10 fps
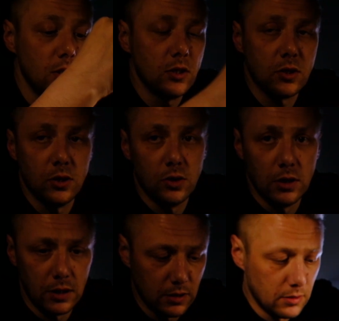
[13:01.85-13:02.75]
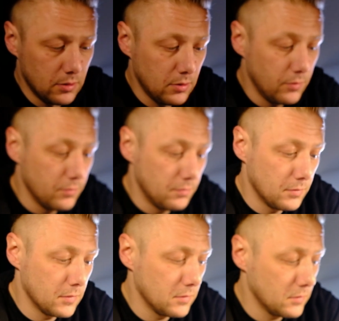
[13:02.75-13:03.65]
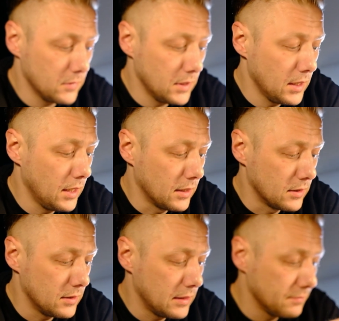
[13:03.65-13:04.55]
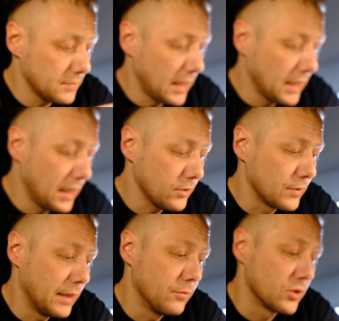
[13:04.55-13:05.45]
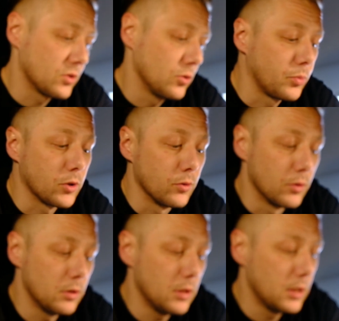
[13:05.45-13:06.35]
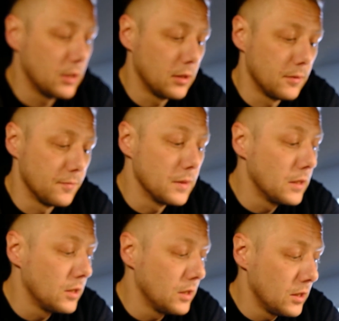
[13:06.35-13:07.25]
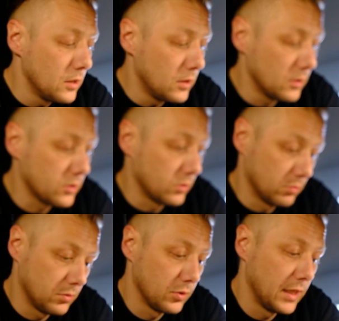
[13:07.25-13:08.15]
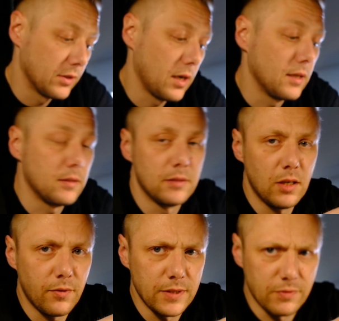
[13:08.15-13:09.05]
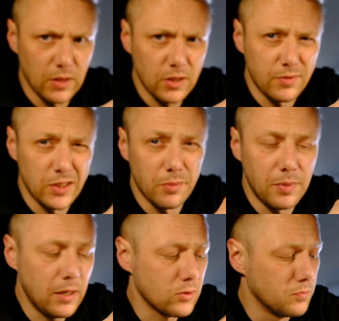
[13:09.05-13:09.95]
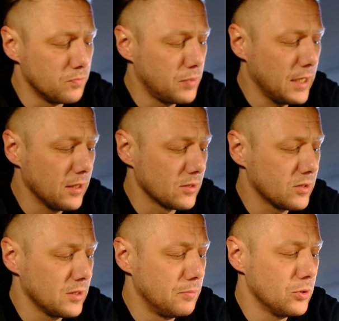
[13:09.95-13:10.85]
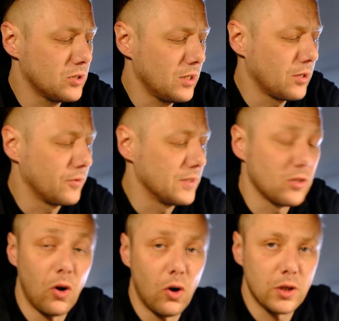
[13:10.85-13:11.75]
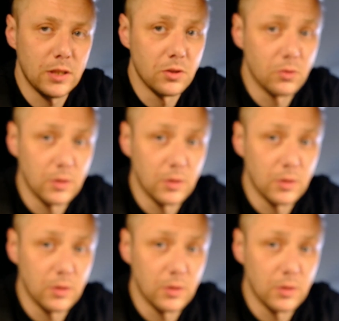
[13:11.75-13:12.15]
So yeah, hanging out with him was super cool. Also, to hear a lot of his philosophies about pedals. He puts a lot of his art into